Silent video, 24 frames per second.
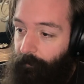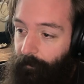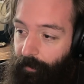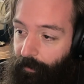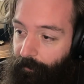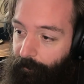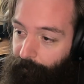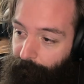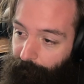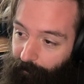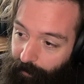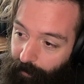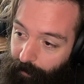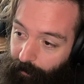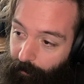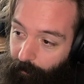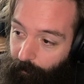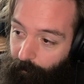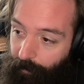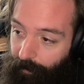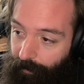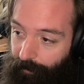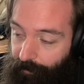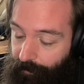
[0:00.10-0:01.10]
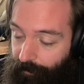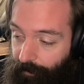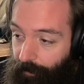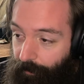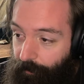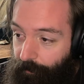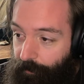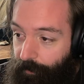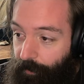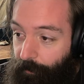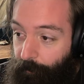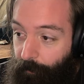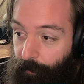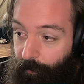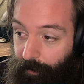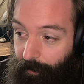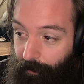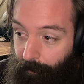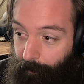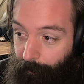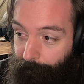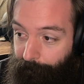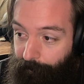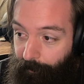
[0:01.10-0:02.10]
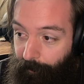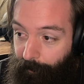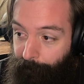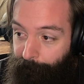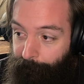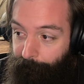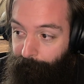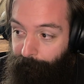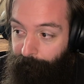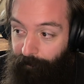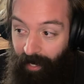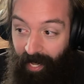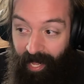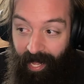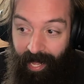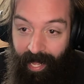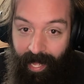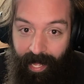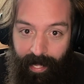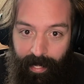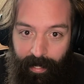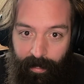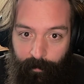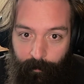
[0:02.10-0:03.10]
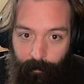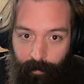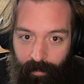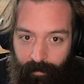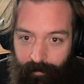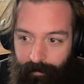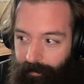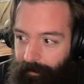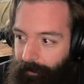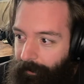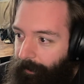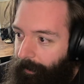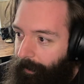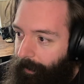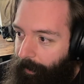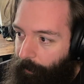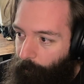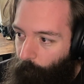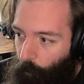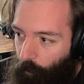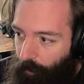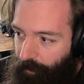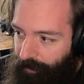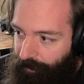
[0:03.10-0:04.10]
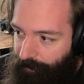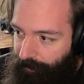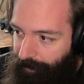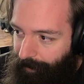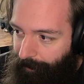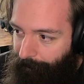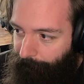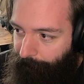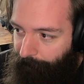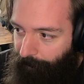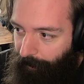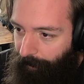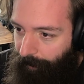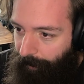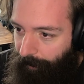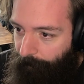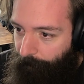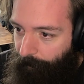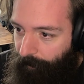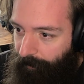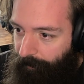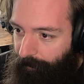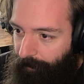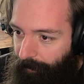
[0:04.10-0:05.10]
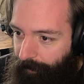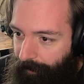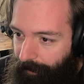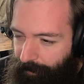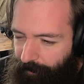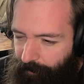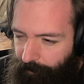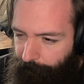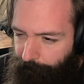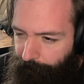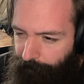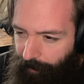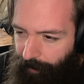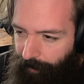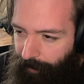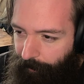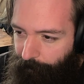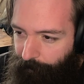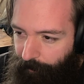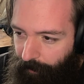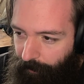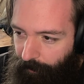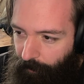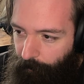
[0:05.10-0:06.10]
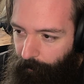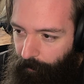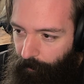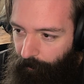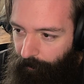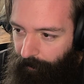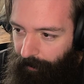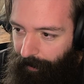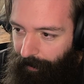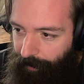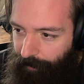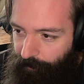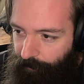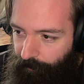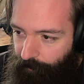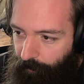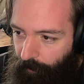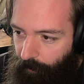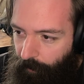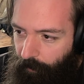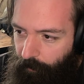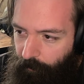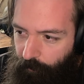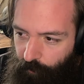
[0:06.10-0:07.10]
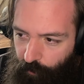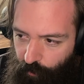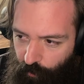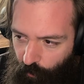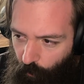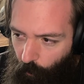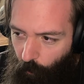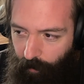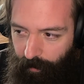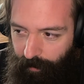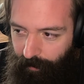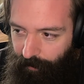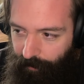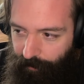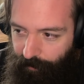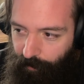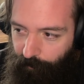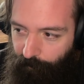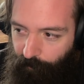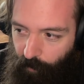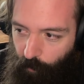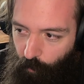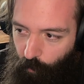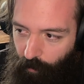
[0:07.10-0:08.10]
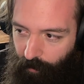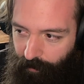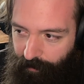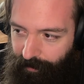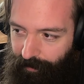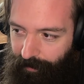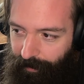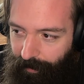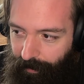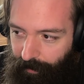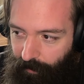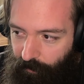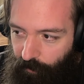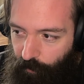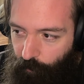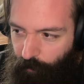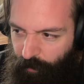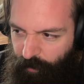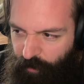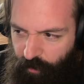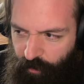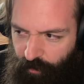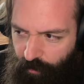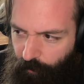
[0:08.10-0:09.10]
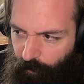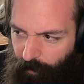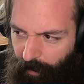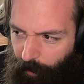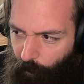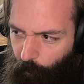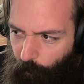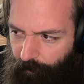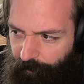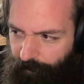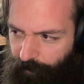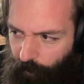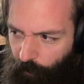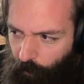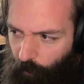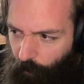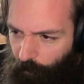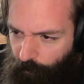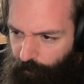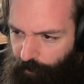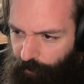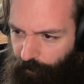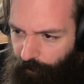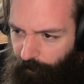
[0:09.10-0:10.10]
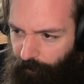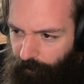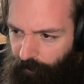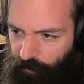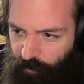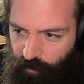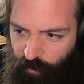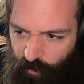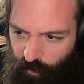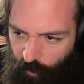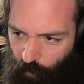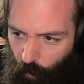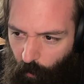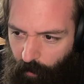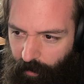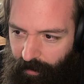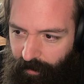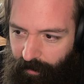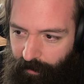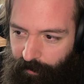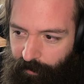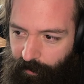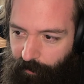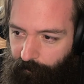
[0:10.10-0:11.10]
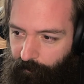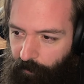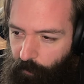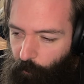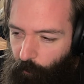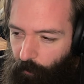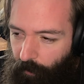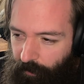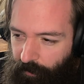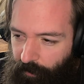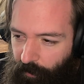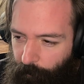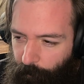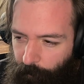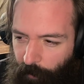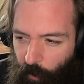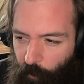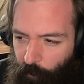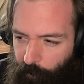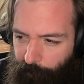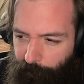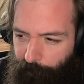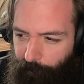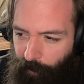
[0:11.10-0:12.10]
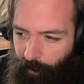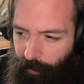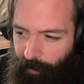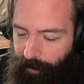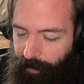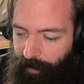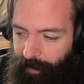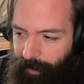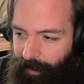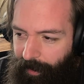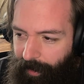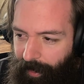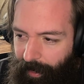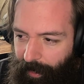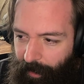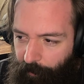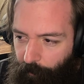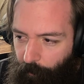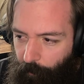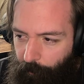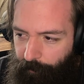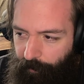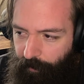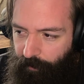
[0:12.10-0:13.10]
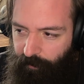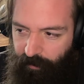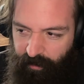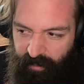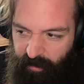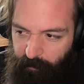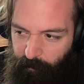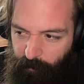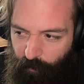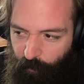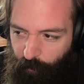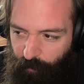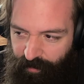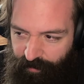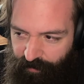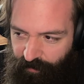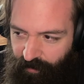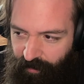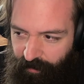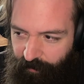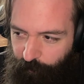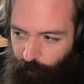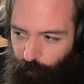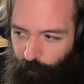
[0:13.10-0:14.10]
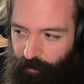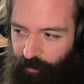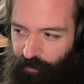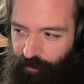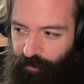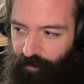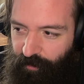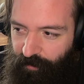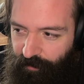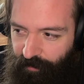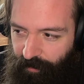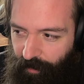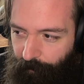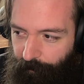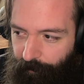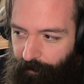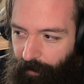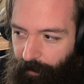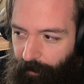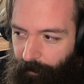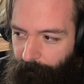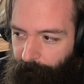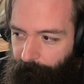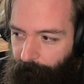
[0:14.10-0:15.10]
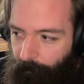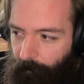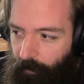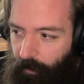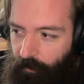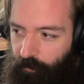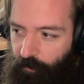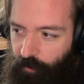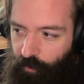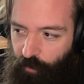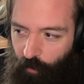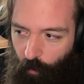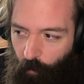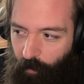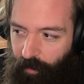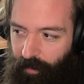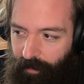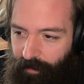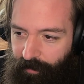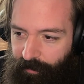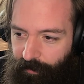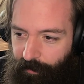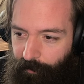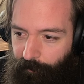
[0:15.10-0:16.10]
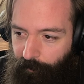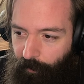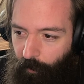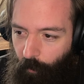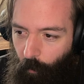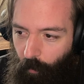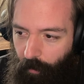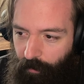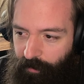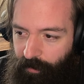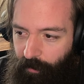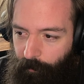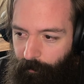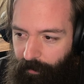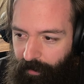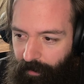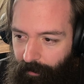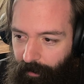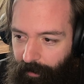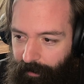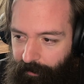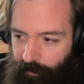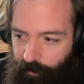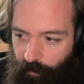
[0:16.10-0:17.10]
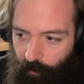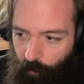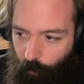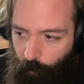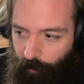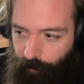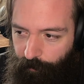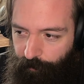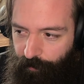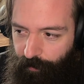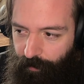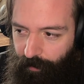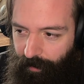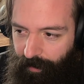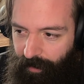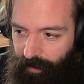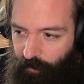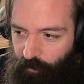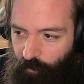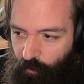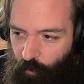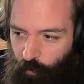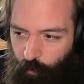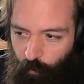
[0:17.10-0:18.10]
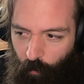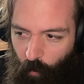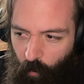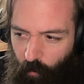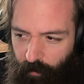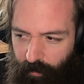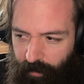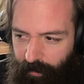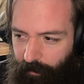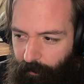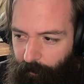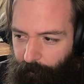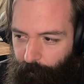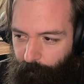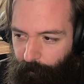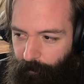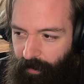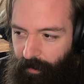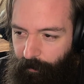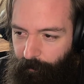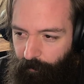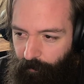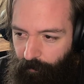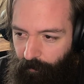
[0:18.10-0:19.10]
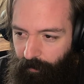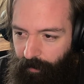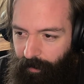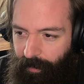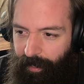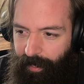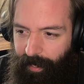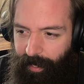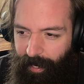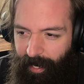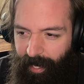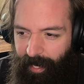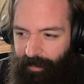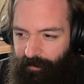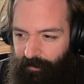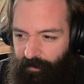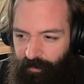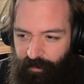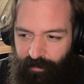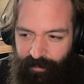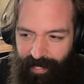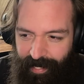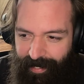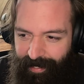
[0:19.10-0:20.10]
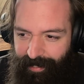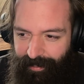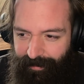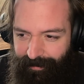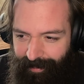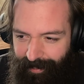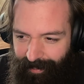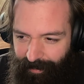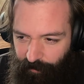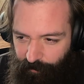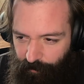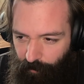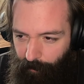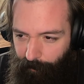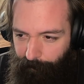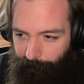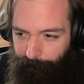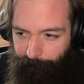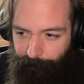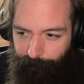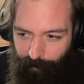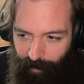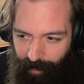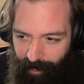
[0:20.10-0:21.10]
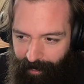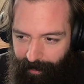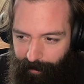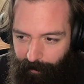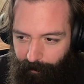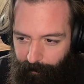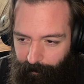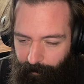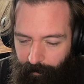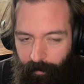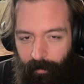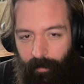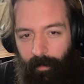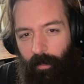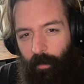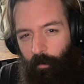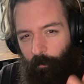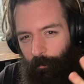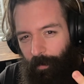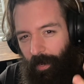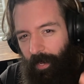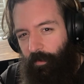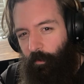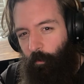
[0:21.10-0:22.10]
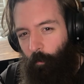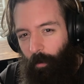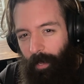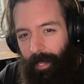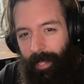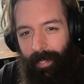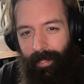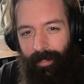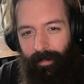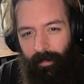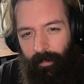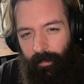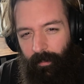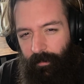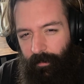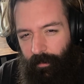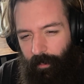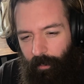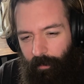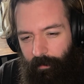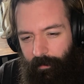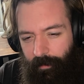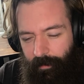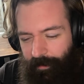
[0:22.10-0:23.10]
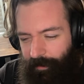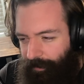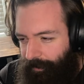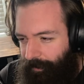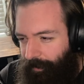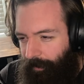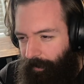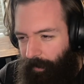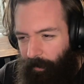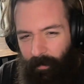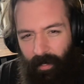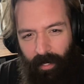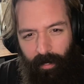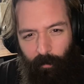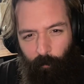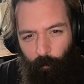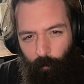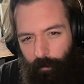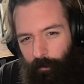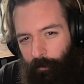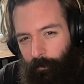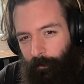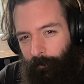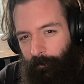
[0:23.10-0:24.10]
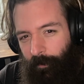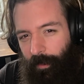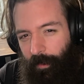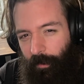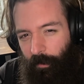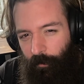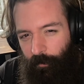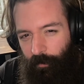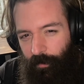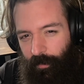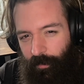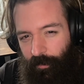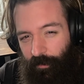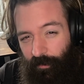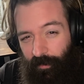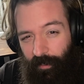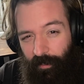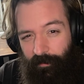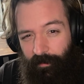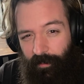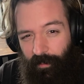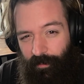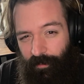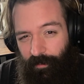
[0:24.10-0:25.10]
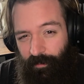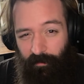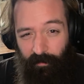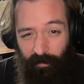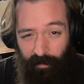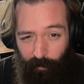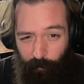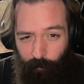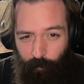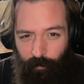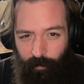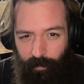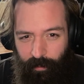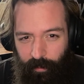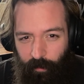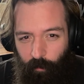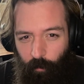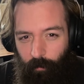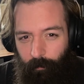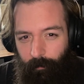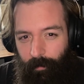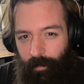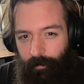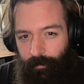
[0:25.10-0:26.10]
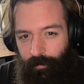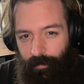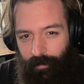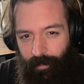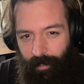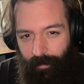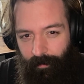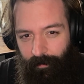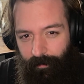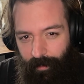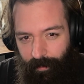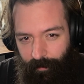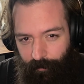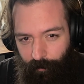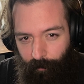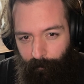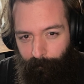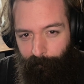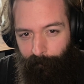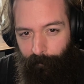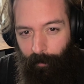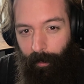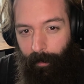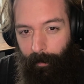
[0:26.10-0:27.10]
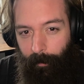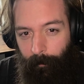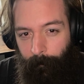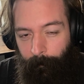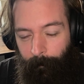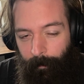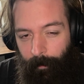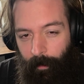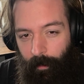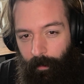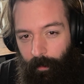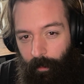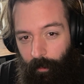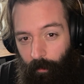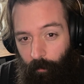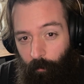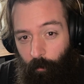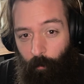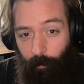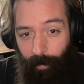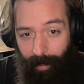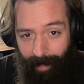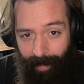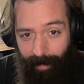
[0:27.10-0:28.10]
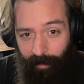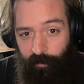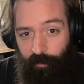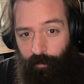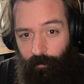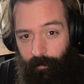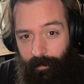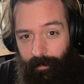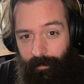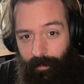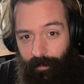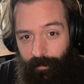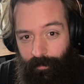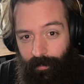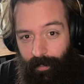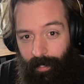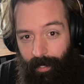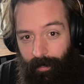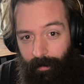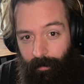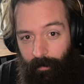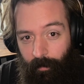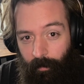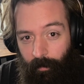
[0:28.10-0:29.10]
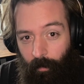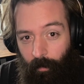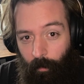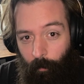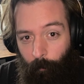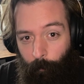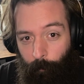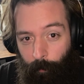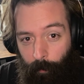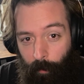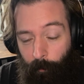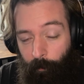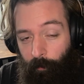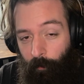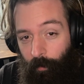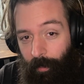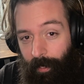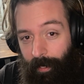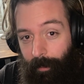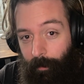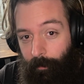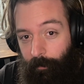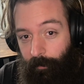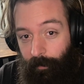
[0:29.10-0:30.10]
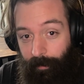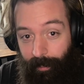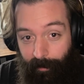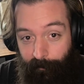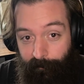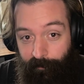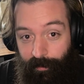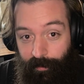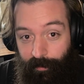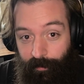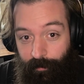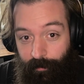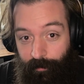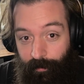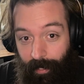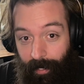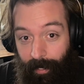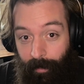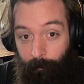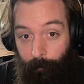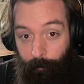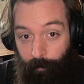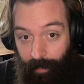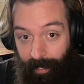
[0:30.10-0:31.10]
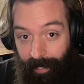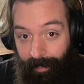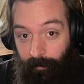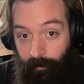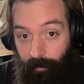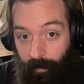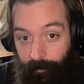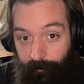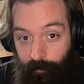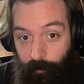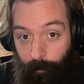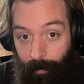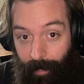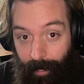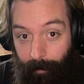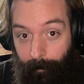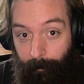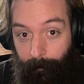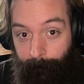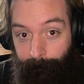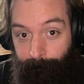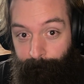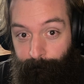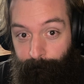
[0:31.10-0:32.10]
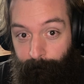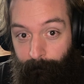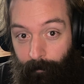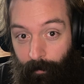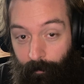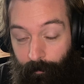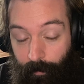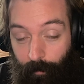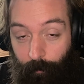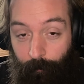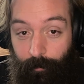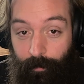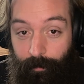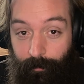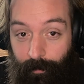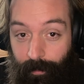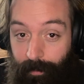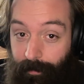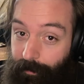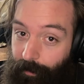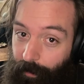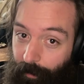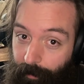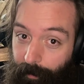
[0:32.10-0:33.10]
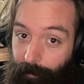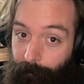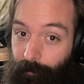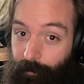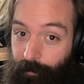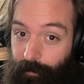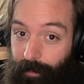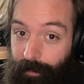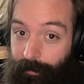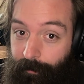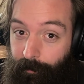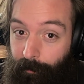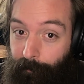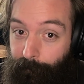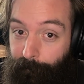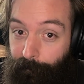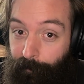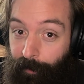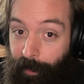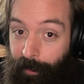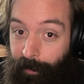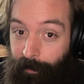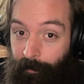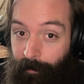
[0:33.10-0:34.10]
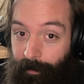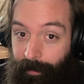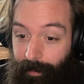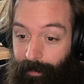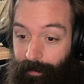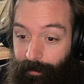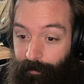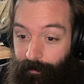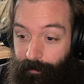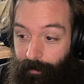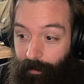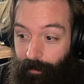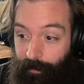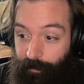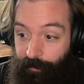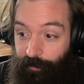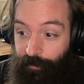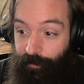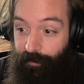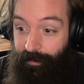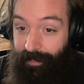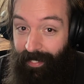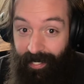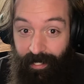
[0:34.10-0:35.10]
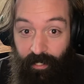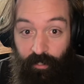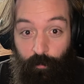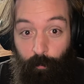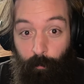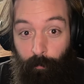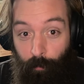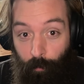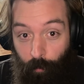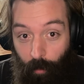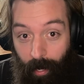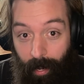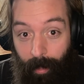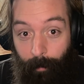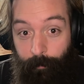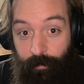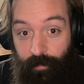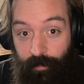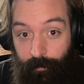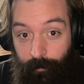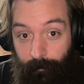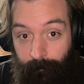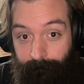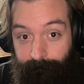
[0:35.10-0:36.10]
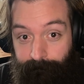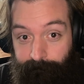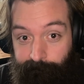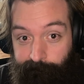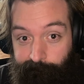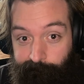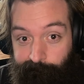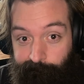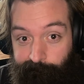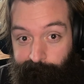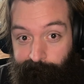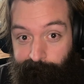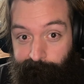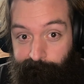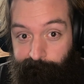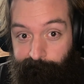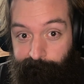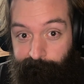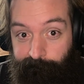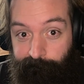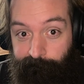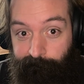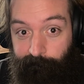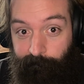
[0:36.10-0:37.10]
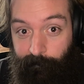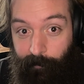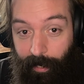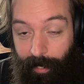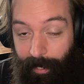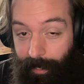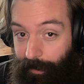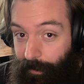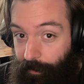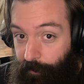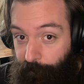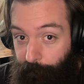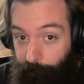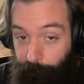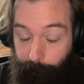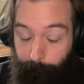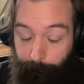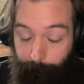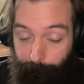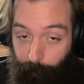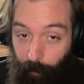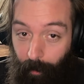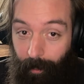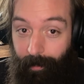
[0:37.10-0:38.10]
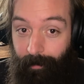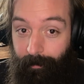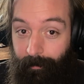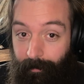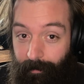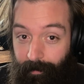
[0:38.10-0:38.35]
The video excels at putting off a vibe. And what is that vibe? It's a vibe that communicates, join us if you want to get into a shootout with the culture. Join us if you want to poke fun at all the limp-wristed Christians out there. Join us if you want to be like Doug Wilson in trolling other people and setting things on fire. By the way, I wonder if he knows this. Doug doesn't literally go around setting things on fire. You know who actually does that? Purple-haired leftists and Black Lives Matter. The only thing Doug ever sets on fire is stage props. And it's for fun.